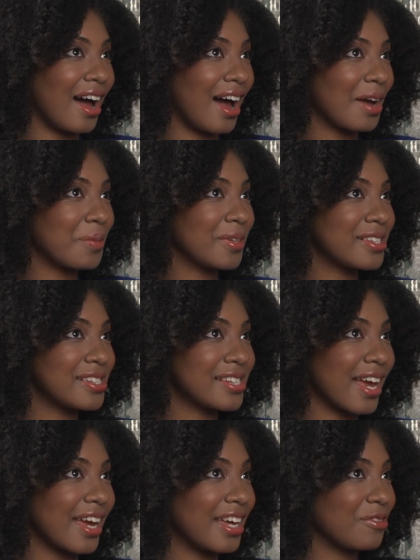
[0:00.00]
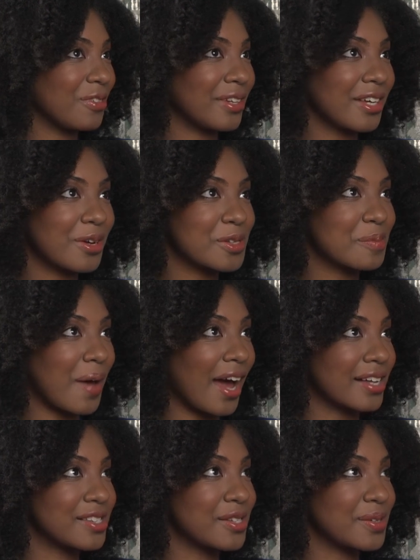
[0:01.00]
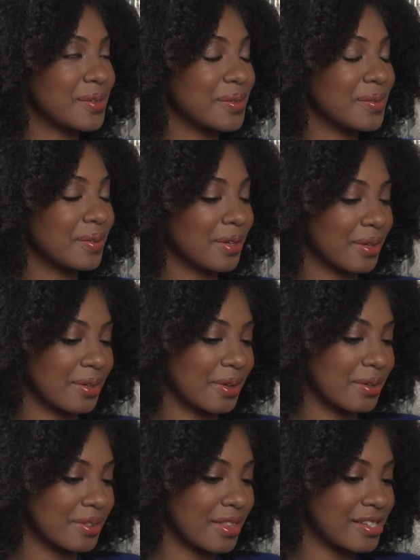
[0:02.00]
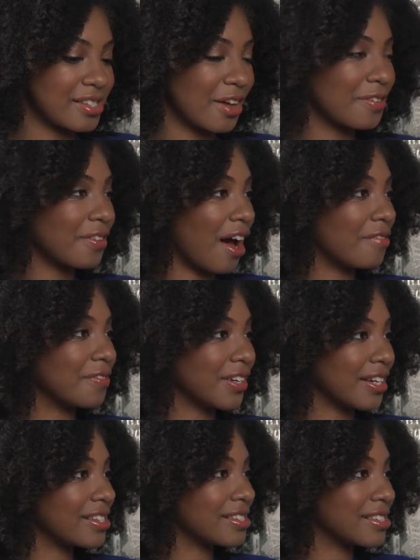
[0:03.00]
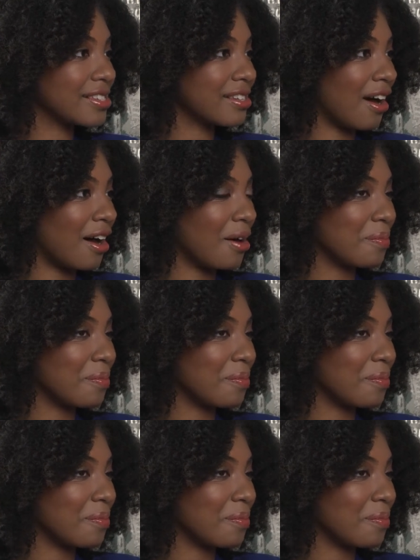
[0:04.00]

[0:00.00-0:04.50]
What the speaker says: I would say it really goes back to the self-confidence.